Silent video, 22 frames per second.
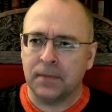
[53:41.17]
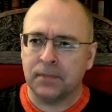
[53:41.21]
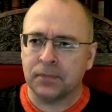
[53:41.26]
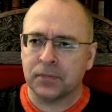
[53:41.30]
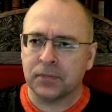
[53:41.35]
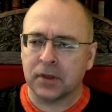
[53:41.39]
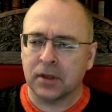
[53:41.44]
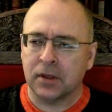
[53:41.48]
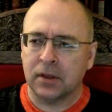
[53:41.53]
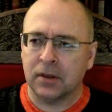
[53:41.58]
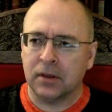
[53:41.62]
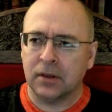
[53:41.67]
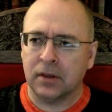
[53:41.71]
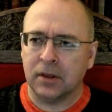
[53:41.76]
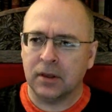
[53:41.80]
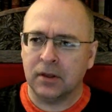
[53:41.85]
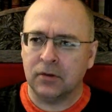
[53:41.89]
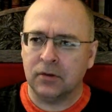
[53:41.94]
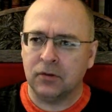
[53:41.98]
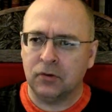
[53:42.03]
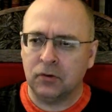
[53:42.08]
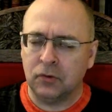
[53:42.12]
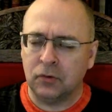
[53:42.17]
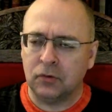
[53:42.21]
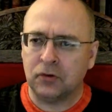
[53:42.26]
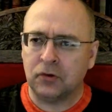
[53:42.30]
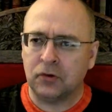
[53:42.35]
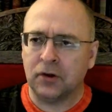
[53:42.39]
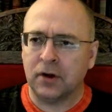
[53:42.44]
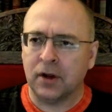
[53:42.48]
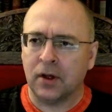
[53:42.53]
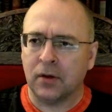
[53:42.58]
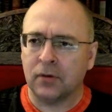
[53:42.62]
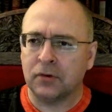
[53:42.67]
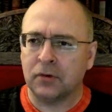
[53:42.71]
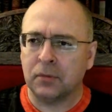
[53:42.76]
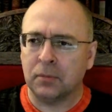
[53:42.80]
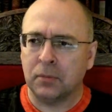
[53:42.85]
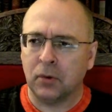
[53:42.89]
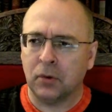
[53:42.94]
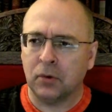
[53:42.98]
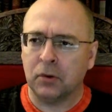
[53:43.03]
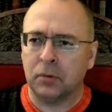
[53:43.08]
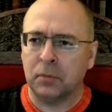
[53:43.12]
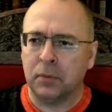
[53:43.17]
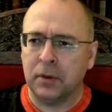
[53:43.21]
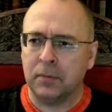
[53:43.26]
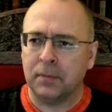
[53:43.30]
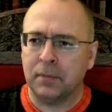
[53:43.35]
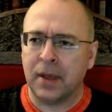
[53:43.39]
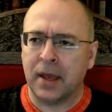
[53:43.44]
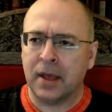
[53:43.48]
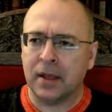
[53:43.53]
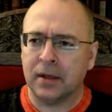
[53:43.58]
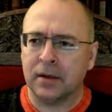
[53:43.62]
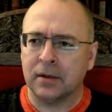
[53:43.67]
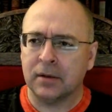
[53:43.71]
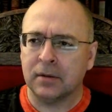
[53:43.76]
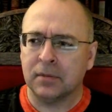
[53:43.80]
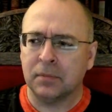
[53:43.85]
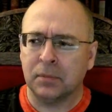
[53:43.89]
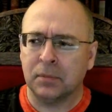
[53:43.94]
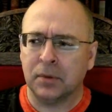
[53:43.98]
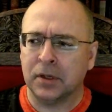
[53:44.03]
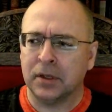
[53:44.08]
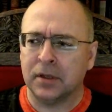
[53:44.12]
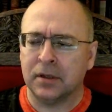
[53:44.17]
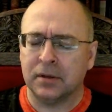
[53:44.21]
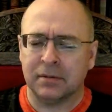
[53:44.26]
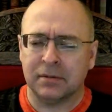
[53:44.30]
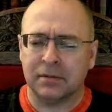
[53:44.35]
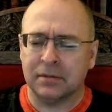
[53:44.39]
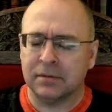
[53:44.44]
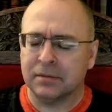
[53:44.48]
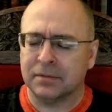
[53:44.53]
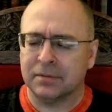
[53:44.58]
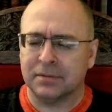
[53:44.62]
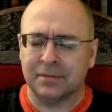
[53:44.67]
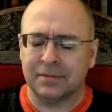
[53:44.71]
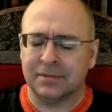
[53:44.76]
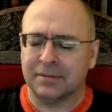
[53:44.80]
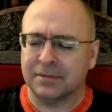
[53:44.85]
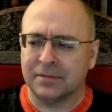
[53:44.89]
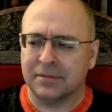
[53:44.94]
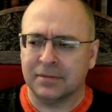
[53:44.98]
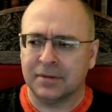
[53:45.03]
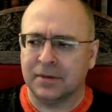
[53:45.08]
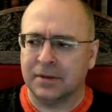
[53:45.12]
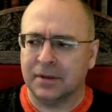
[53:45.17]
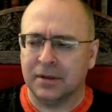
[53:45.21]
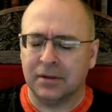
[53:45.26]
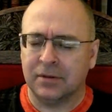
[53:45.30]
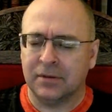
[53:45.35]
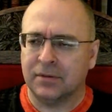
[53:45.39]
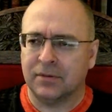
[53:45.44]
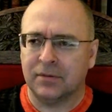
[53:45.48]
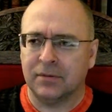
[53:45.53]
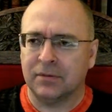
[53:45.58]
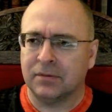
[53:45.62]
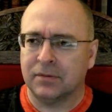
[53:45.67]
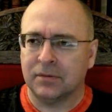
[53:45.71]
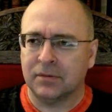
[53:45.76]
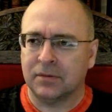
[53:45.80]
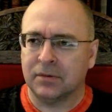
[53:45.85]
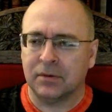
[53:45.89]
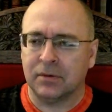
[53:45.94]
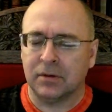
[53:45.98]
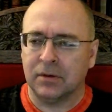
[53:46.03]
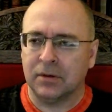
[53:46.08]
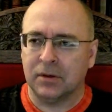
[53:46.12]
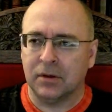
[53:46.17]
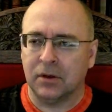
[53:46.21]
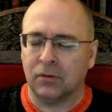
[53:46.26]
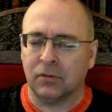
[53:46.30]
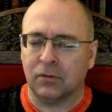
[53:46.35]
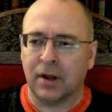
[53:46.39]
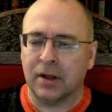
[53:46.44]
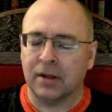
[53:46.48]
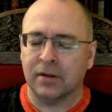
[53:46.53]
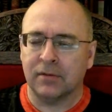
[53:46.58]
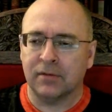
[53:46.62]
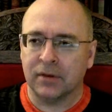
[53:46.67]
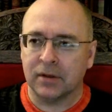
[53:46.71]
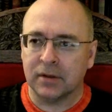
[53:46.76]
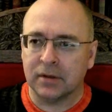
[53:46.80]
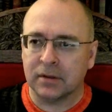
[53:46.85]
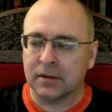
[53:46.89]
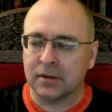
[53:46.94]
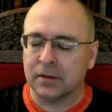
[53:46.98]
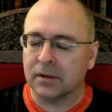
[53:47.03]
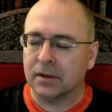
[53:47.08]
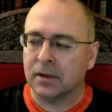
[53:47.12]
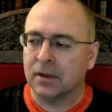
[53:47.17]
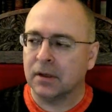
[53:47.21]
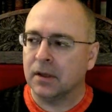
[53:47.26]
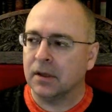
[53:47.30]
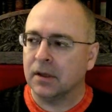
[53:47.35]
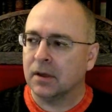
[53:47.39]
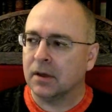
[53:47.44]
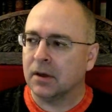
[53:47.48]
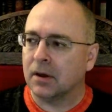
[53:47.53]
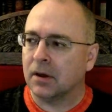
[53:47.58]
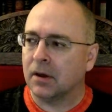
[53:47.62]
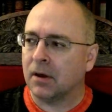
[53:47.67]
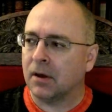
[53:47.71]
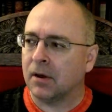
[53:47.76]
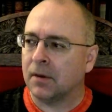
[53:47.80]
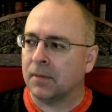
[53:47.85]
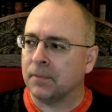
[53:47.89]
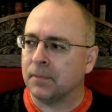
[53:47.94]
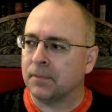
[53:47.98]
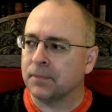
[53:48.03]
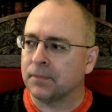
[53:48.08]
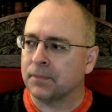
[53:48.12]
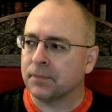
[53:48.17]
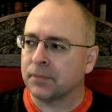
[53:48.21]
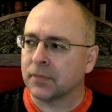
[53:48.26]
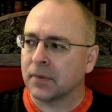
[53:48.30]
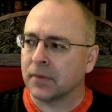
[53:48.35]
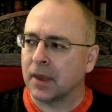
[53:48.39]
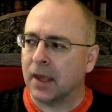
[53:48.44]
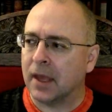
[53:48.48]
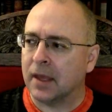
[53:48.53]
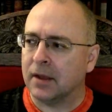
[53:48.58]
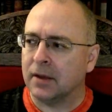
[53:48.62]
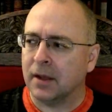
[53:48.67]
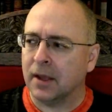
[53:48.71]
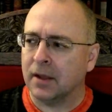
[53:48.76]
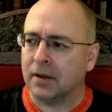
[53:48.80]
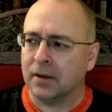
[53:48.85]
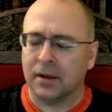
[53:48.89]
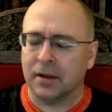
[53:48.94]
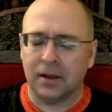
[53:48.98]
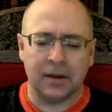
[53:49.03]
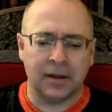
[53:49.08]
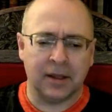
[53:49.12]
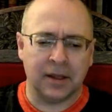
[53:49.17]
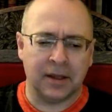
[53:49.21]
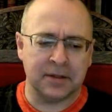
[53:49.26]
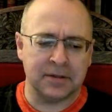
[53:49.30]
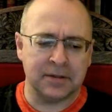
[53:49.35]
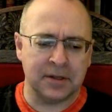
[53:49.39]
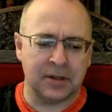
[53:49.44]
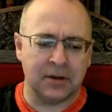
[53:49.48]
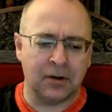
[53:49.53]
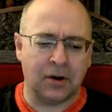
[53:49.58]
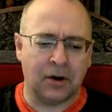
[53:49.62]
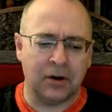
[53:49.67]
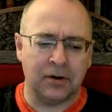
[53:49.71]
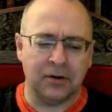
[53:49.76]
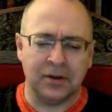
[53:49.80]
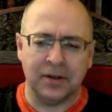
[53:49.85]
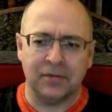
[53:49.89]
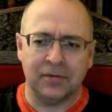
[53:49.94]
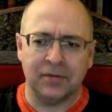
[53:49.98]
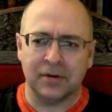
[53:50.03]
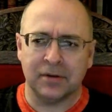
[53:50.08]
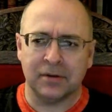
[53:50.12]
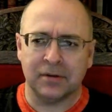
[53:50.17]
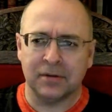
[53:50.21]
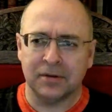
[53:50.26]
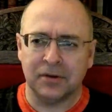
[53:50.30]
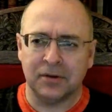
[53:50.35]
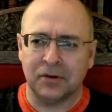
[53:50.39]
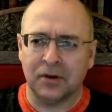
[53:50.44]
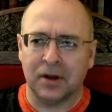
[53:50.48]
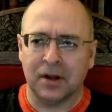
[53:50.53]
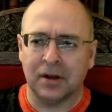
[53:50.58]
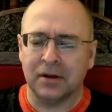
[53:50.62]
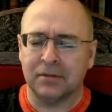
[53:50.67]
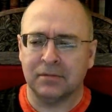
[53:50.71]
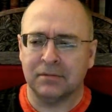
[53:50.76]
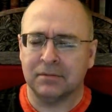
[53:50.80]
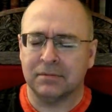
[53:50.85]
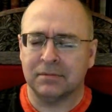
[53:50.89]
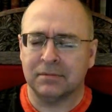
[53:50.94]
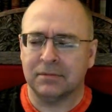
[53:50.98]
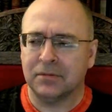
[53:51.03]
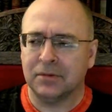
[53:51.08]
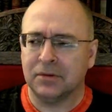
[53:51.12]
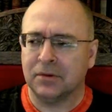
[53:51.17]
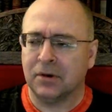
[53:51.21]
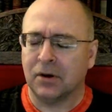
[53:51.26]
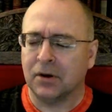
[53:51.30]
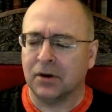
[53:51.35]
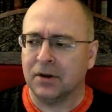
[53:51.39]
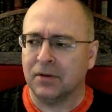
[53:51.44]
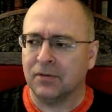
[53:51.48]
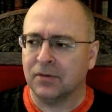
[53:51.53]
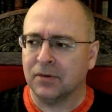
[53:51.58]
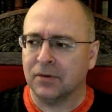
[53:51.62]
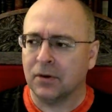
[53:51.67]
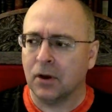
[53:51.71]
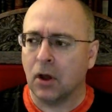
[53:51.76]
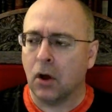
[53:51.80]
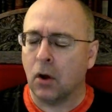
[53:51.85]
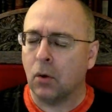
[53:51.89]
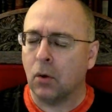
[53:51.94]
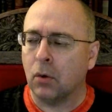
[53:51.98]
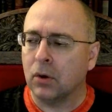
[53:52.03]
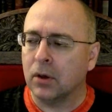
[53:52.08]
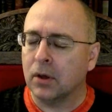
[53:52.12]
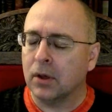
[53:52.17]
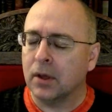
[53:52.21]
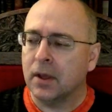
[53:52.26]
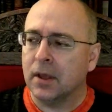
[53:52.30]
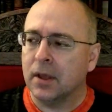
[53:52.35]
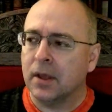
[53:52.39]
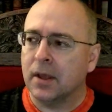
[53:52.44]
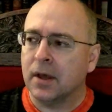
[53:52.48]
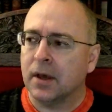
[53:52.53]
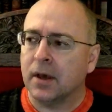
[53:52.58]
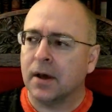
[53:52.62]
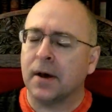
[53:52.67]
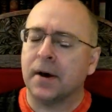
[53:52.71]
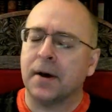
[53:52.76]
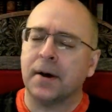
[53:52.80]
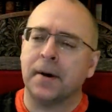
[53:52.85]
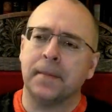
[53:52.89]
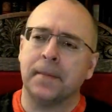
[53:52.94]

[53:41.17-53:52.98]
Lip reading: They do turn out to both be men, but it's irrelevant. Um, and like I said, you're not hard to even know. Um,